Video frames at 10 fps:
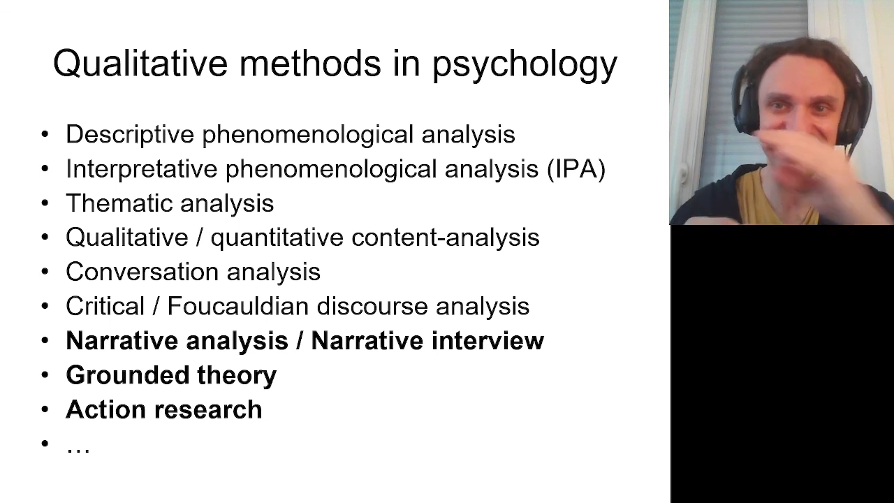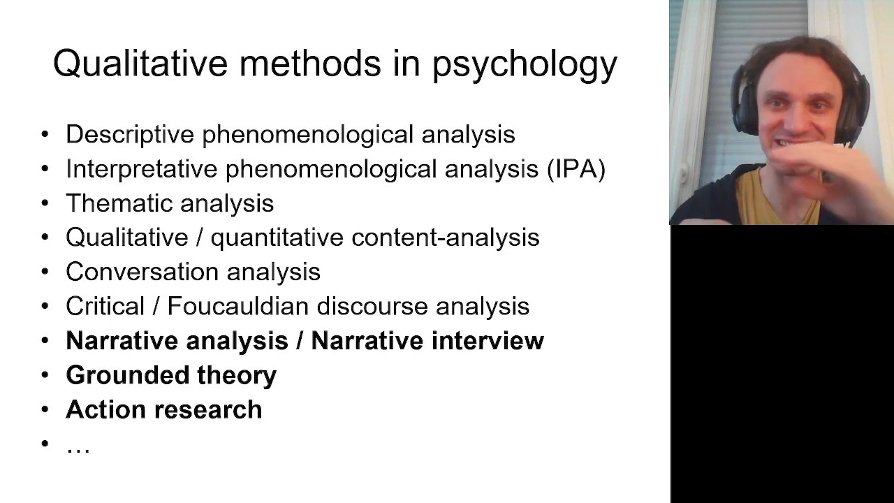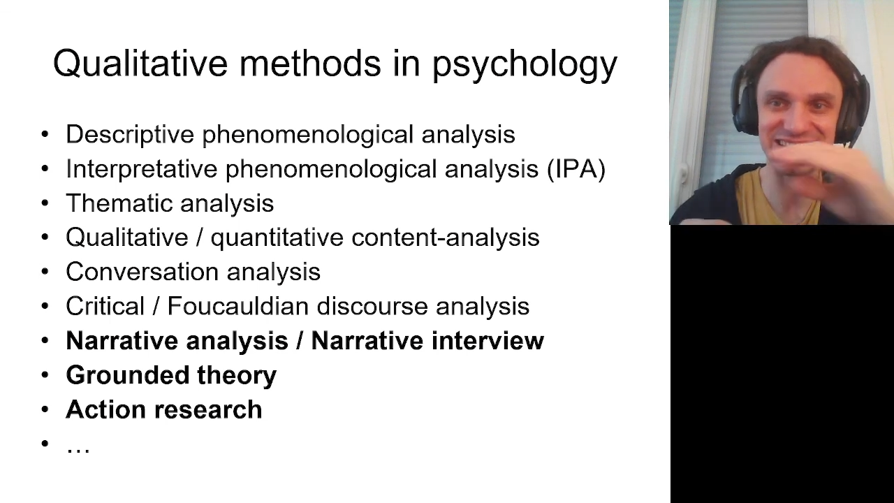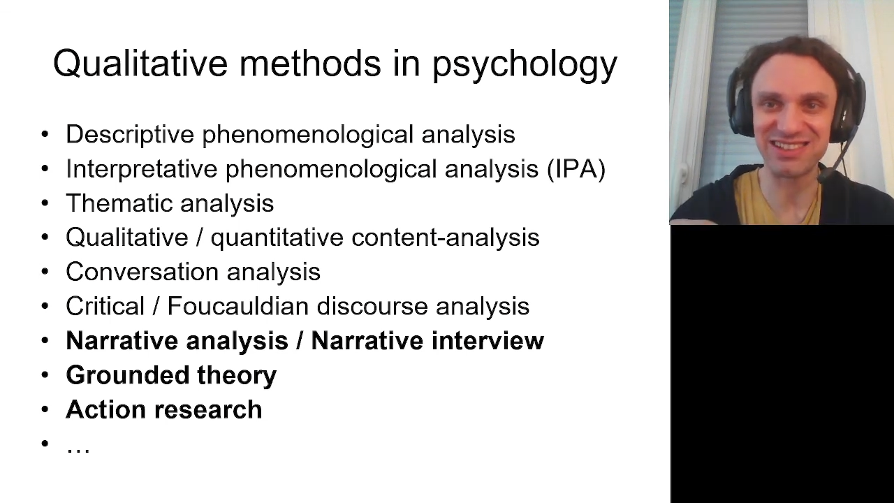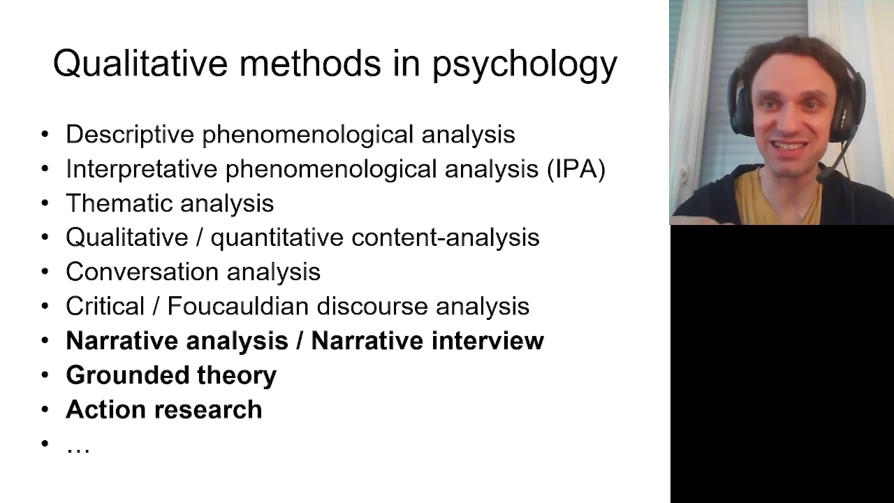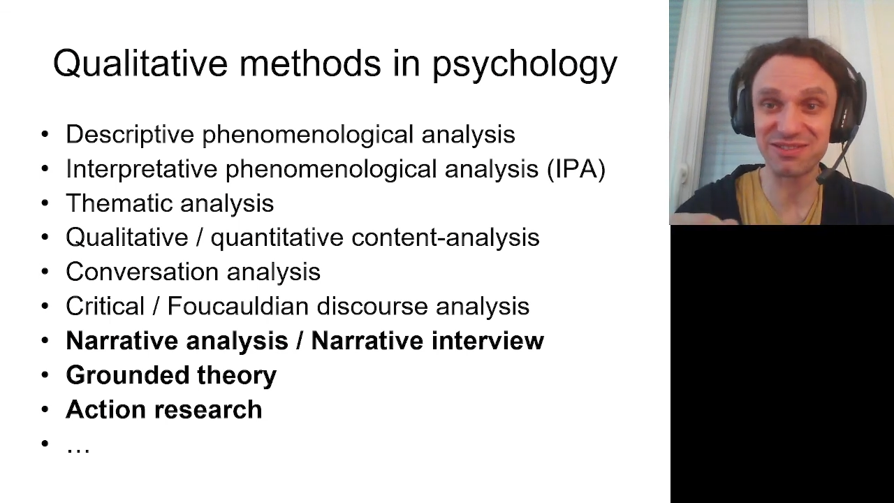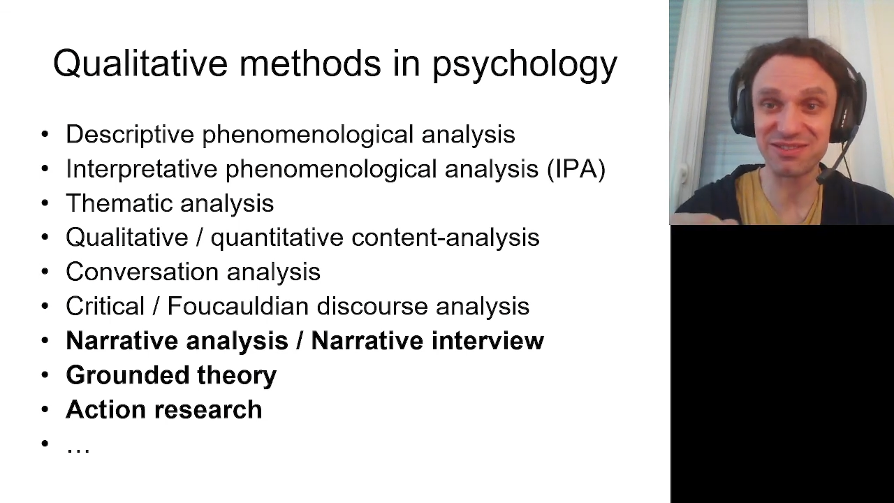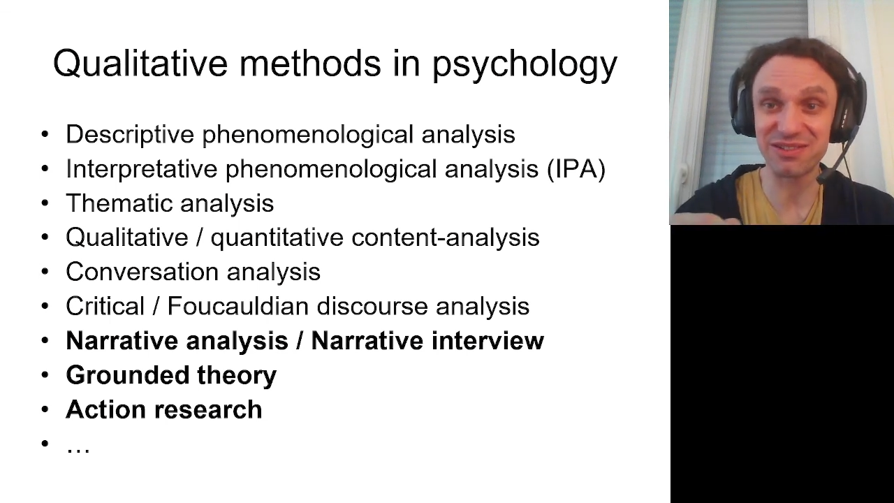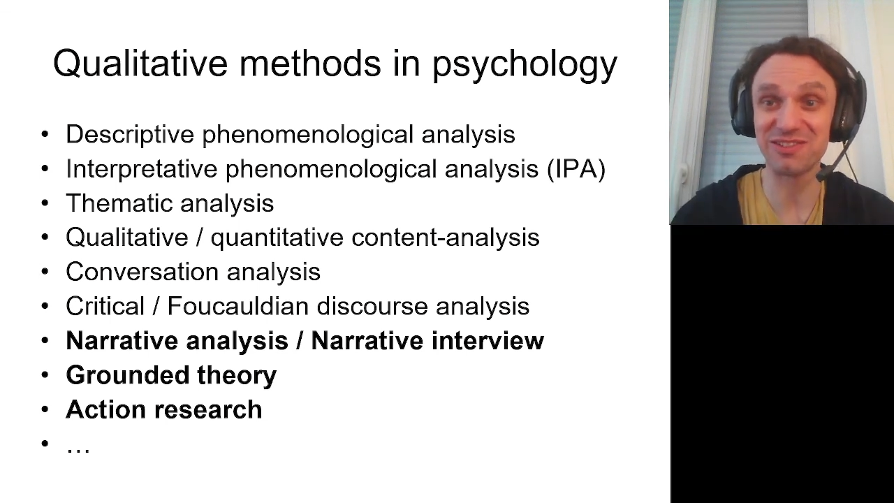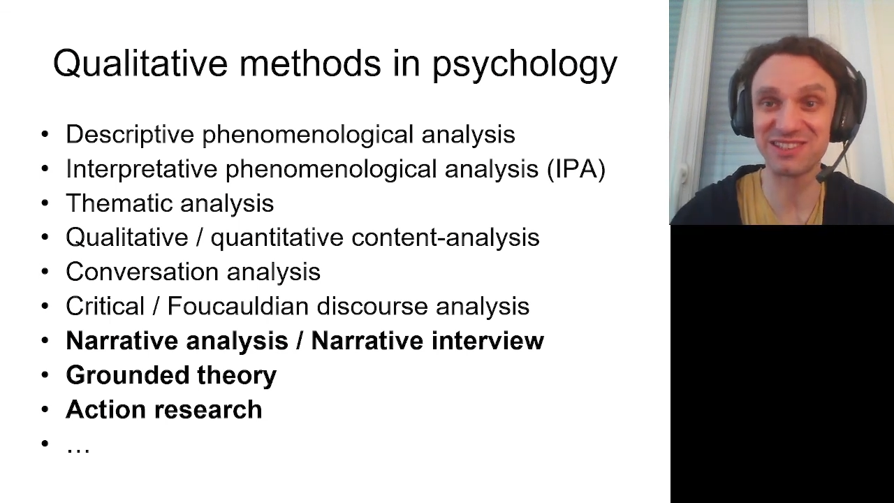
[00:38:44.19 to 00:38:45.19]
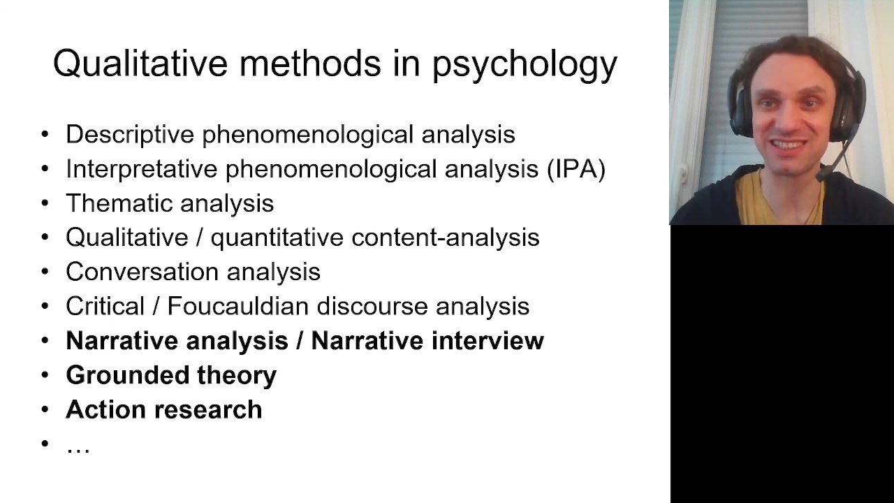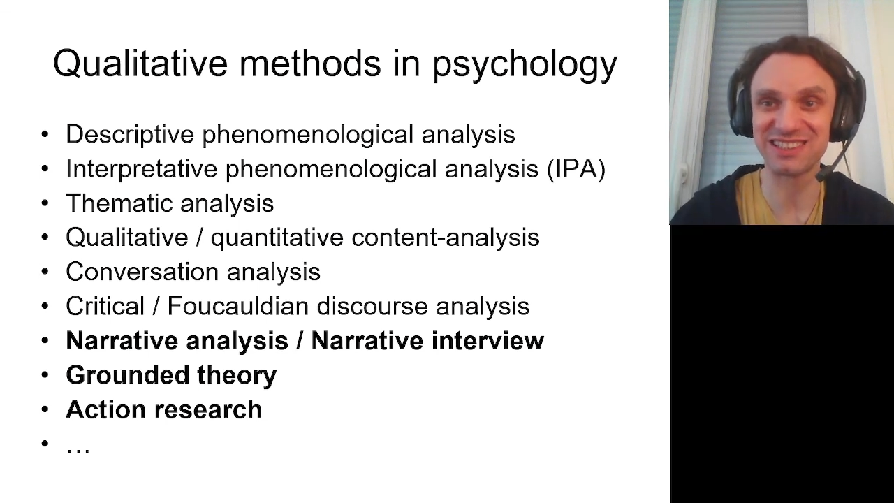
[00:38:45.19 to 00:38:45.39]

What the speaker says: this narrative evolves.